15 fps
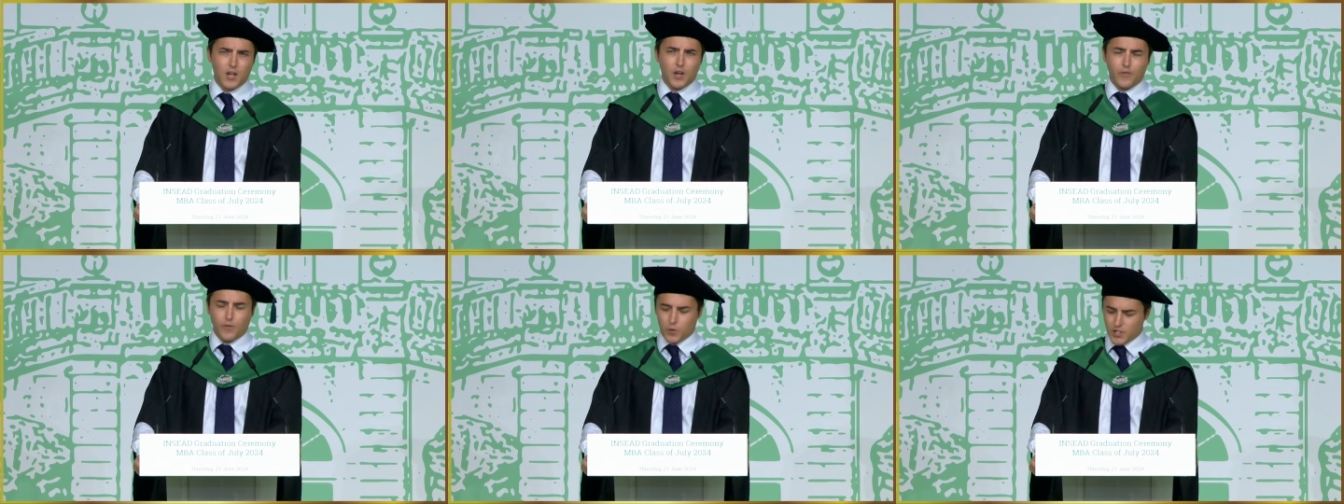
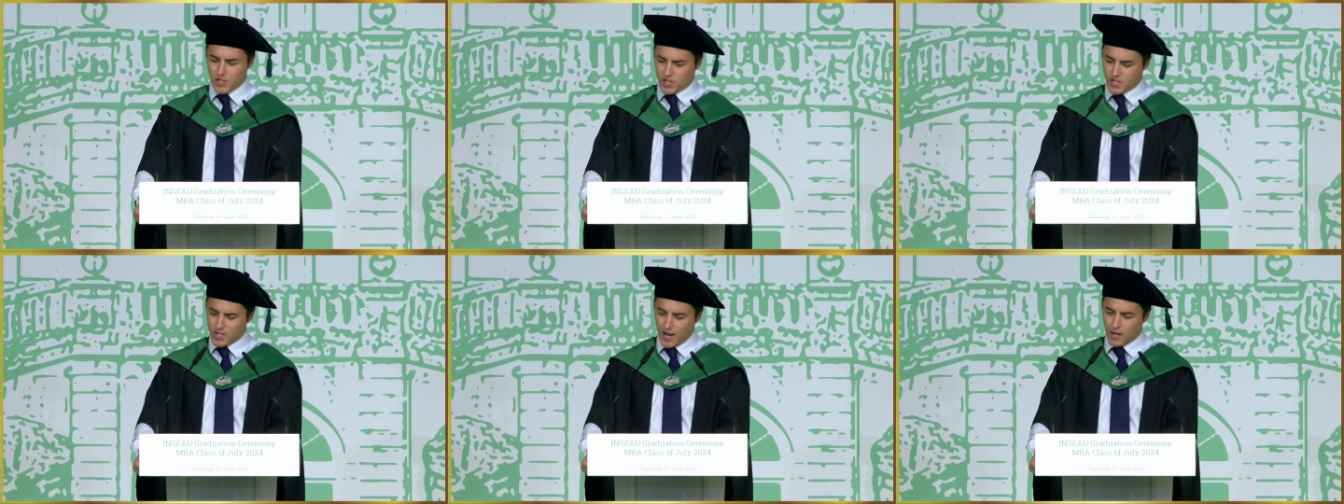for
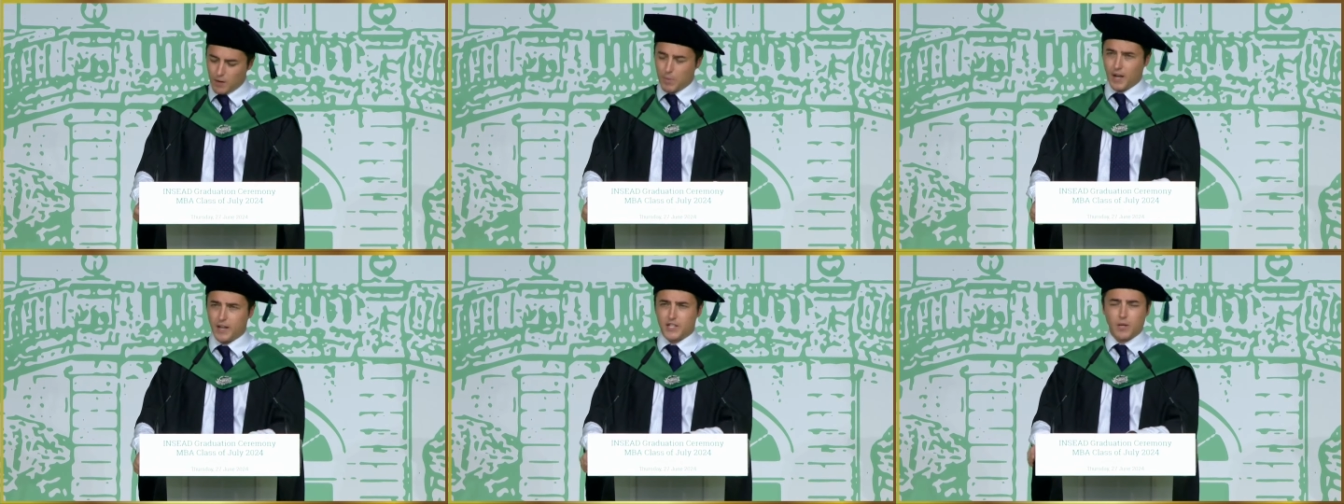
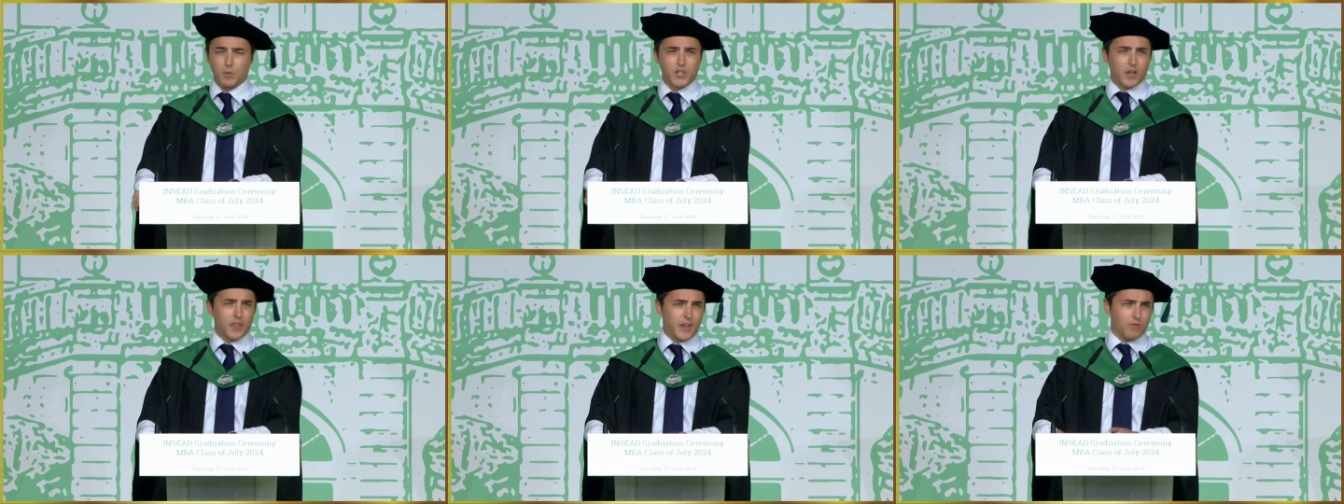sustainability,
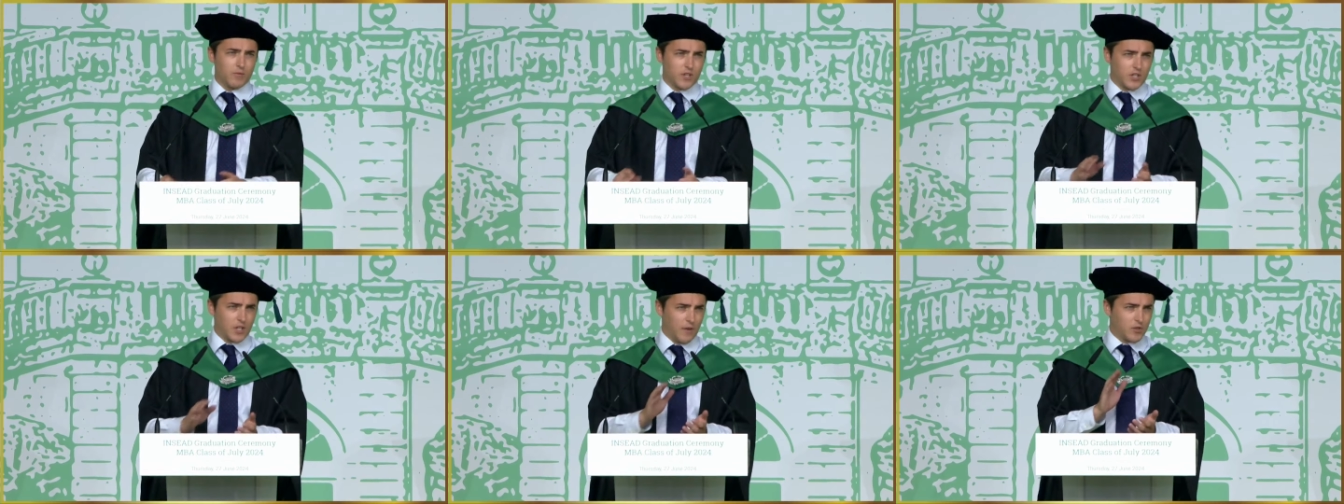which I think
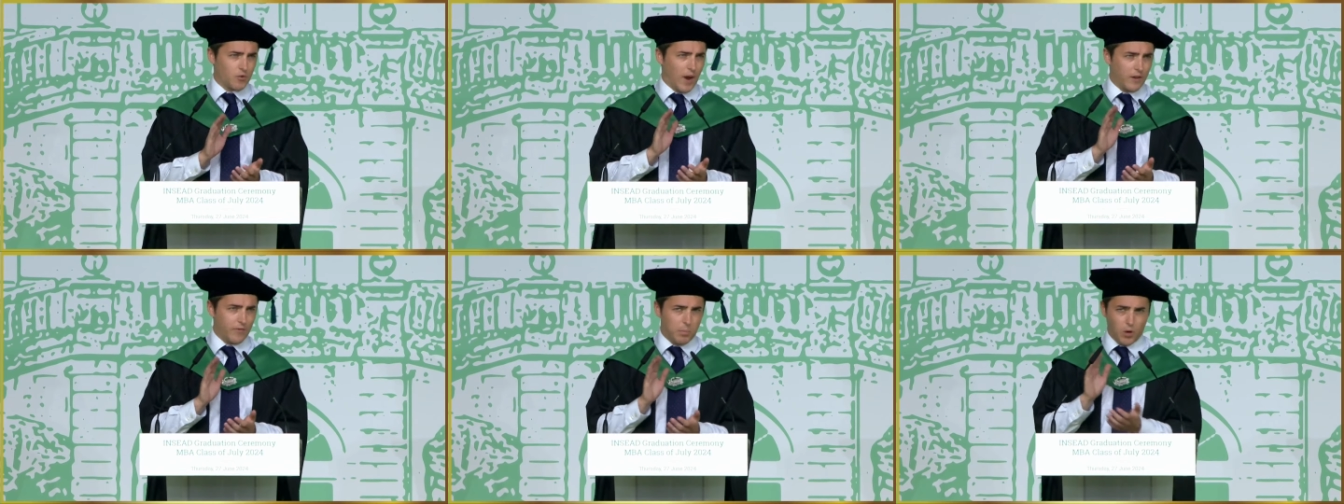deserves a
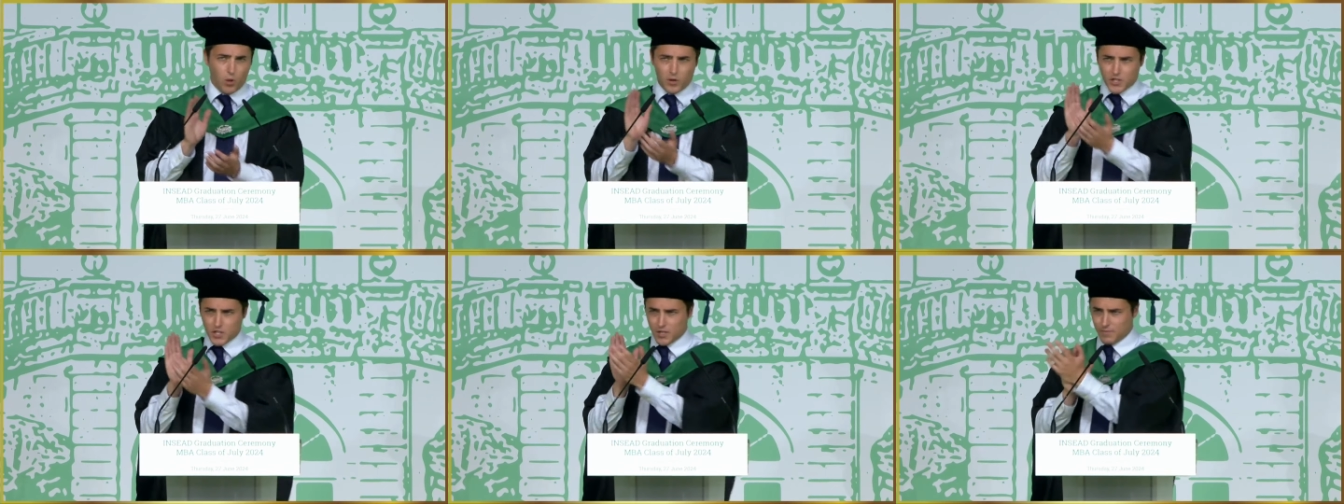round of
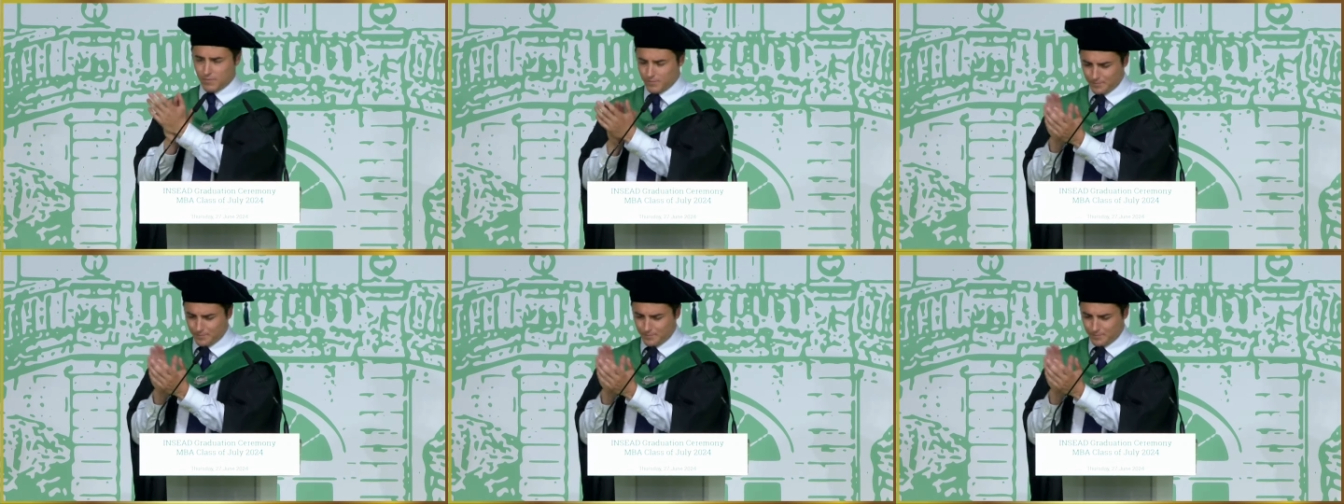applause.